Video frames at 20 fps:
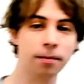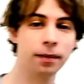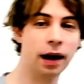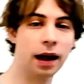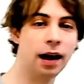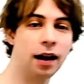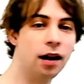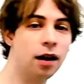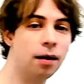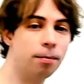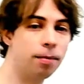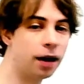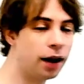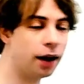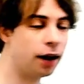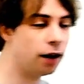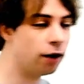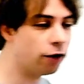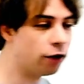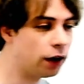In the
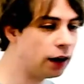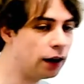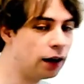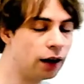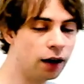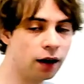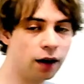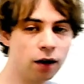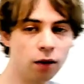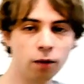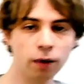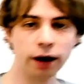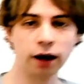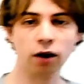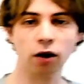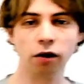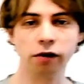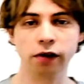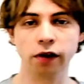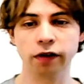binary, we can
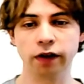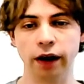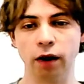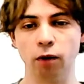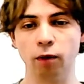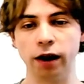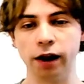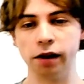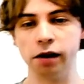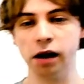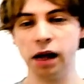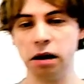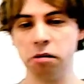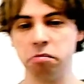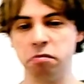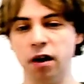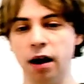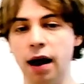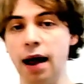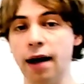also say, well,
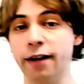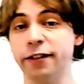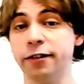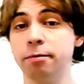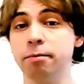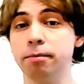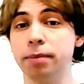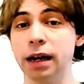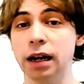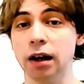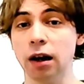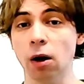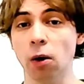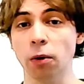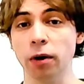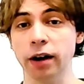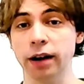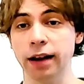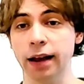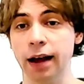they haven't been
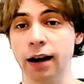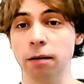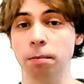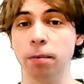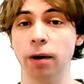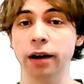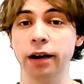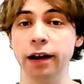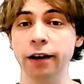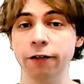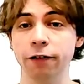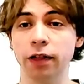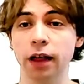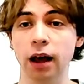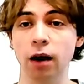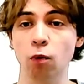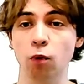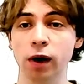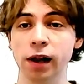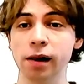loaded yet, but if they
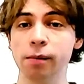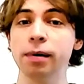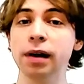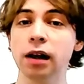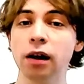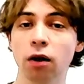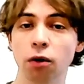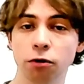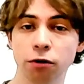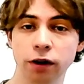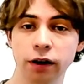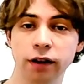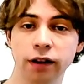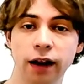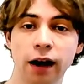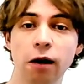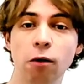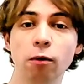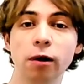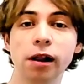will be loaded,
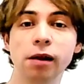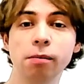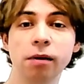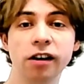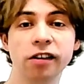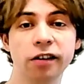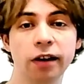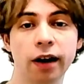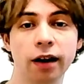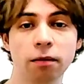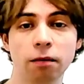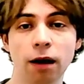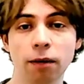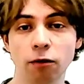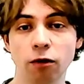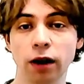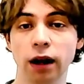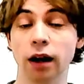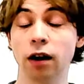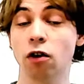they will be shared
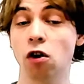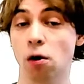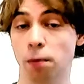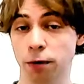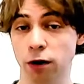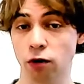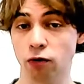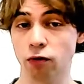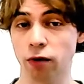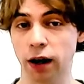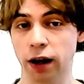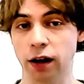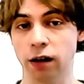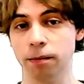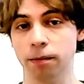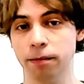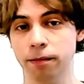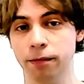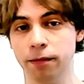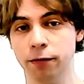memory and copy on write,
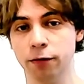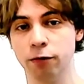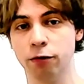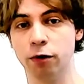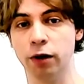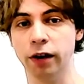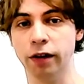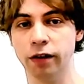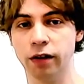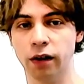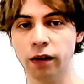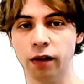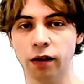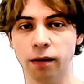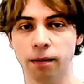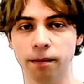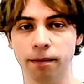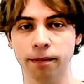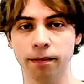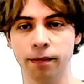for instance.
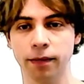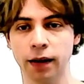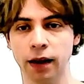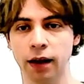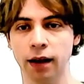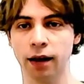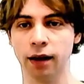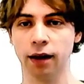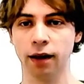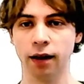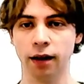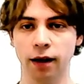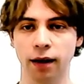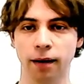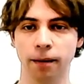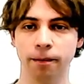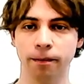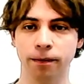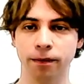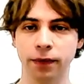
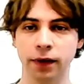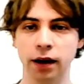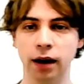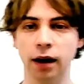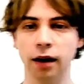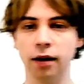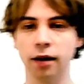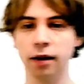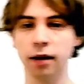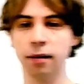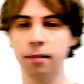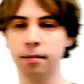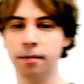Yes.